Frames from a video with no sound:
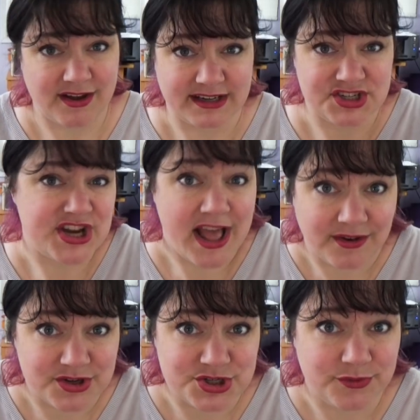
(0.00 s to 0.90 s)
a
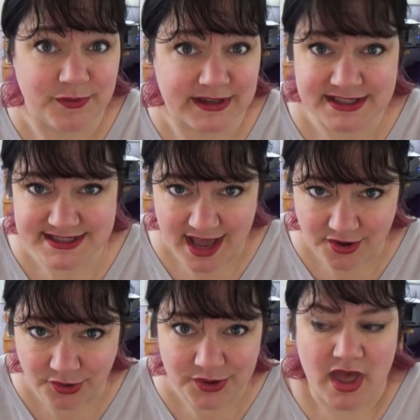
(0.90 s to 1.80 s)
challenge you wanted to
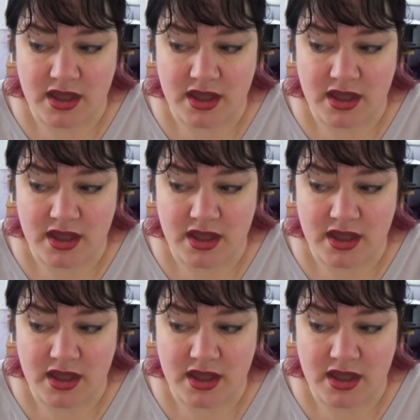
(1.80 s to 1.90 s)
tackle,